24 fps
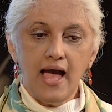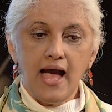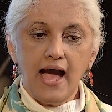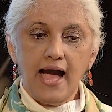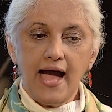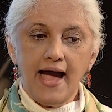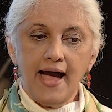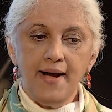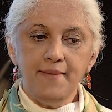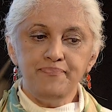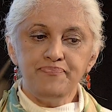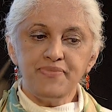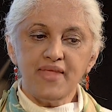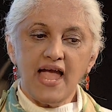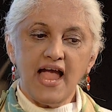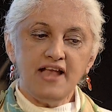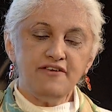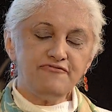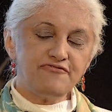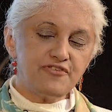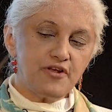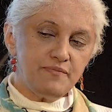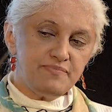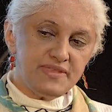
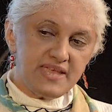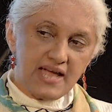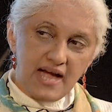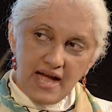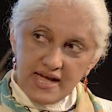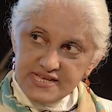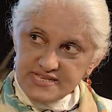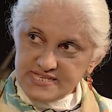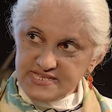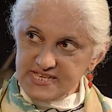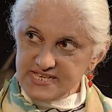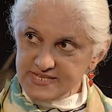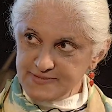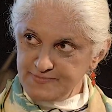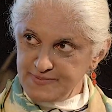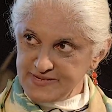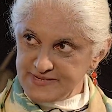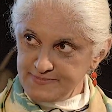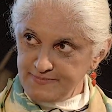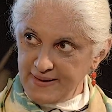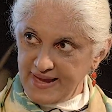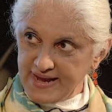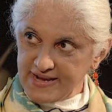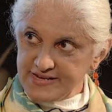And from the IC's
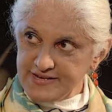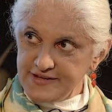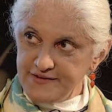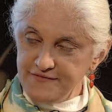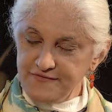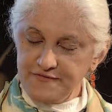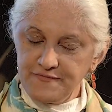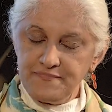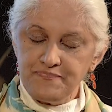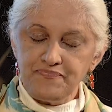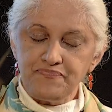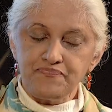perspective,